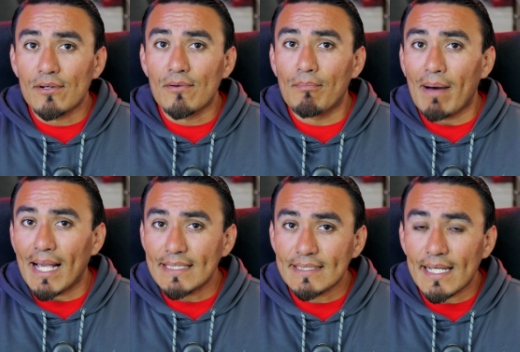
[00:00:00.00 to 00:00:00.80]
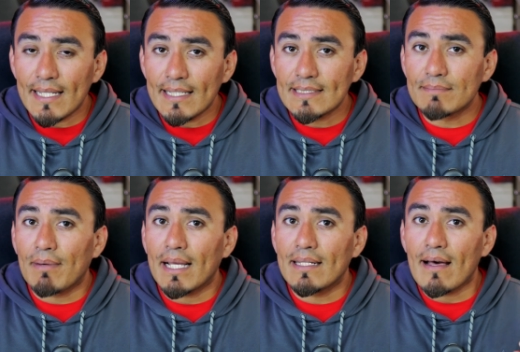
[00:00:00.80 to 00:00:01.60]
my settings
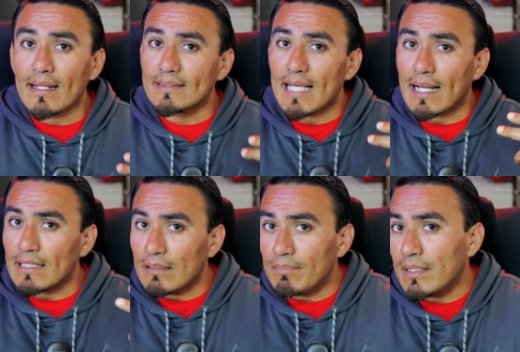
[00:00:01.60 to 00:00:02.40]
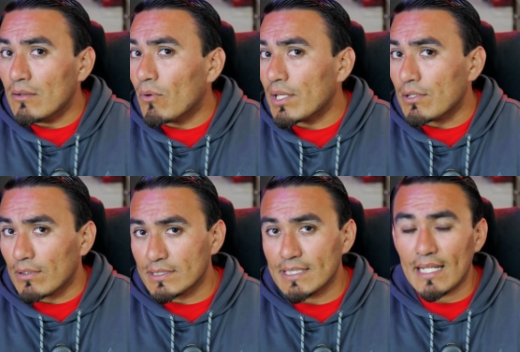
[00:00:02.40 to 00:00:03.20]
might not exactly be what your
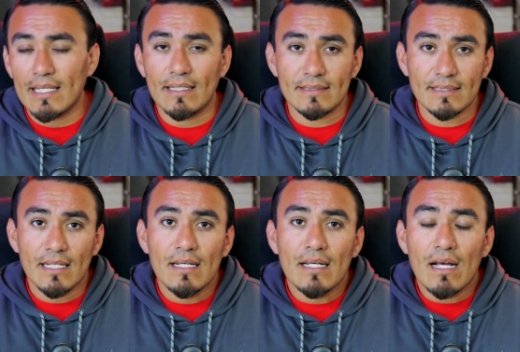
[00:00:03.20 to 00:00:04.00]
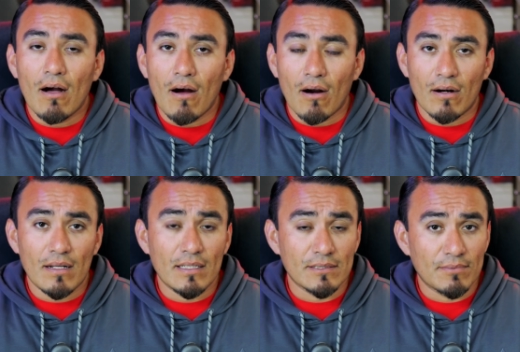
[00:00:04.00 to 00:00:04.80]
settings are
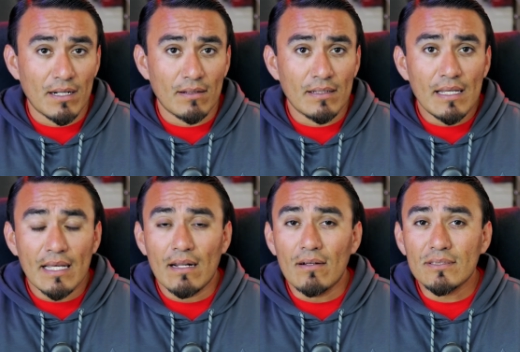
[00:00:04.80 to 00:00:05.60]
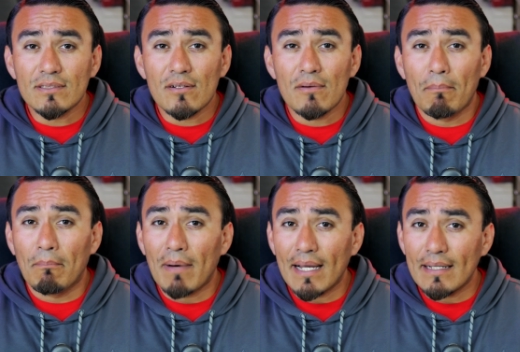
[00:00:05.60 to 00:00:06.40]
as well. And also,
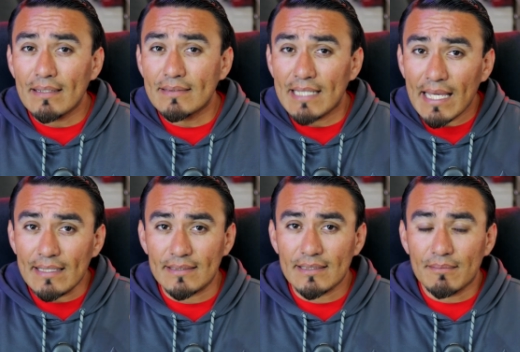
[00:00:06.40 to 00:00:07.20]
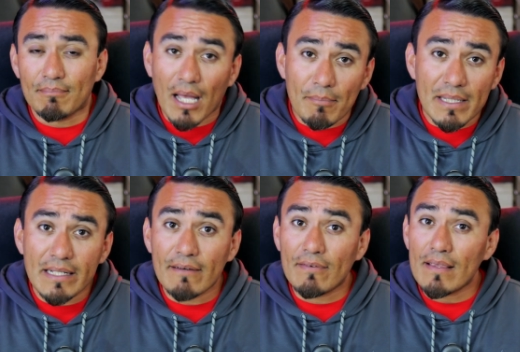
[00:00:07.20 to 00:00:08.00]
my taste might be
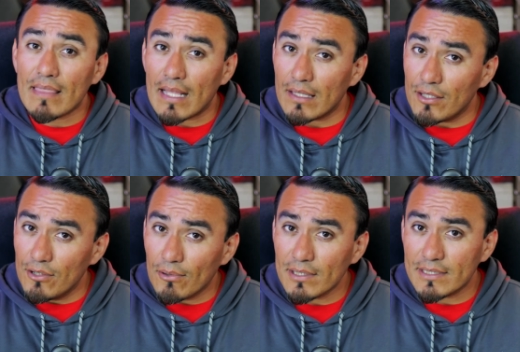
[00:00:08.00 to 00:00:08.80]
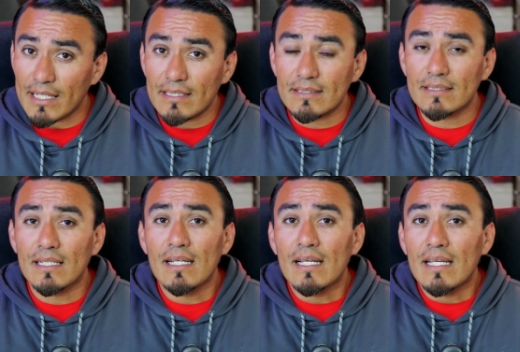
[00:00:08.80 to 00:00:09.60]
different than your taste
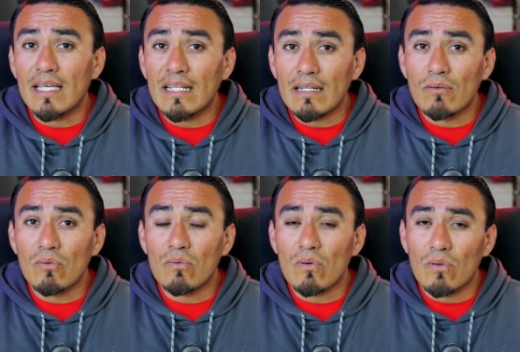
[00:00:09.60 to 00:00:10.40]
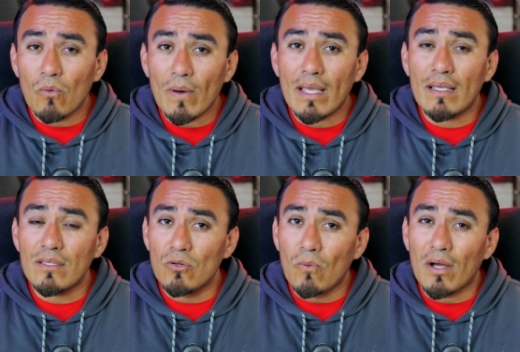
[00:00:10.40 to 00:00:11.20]
in the way
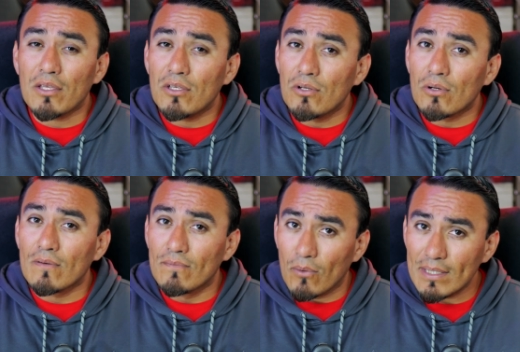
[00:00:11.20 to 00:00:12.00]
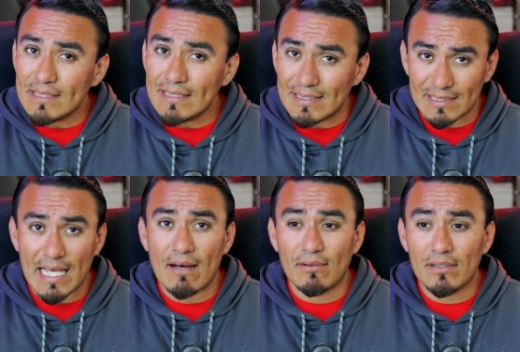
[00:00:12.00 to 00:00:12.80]
you want your voice to
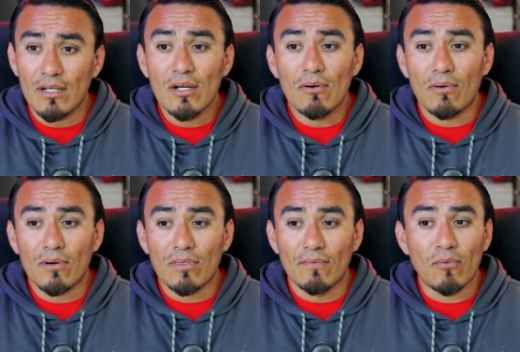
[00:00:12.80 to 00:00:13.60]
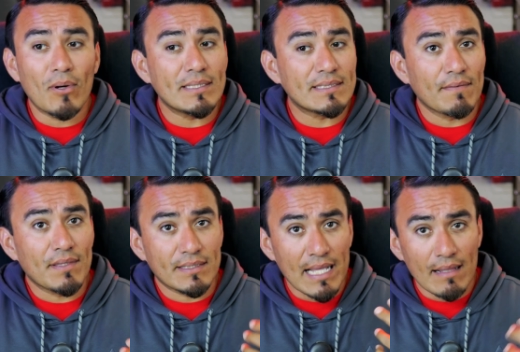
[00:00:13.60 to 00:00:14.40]
sound or the voice of the
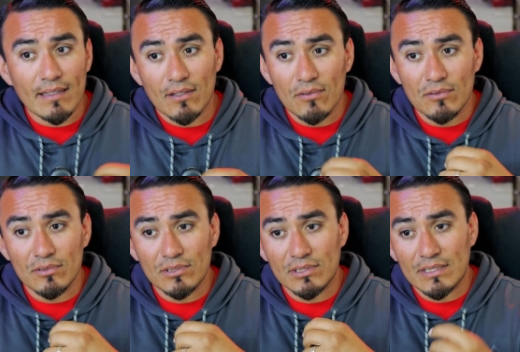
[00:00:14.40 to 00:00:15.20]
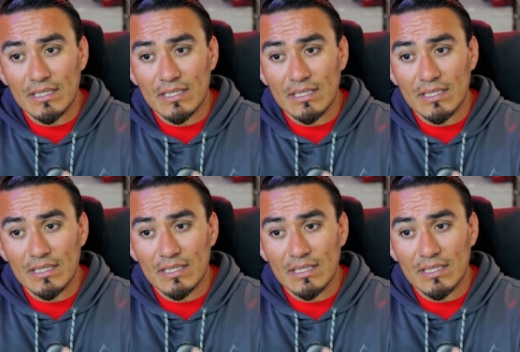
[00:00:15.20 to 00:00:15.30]
talent whose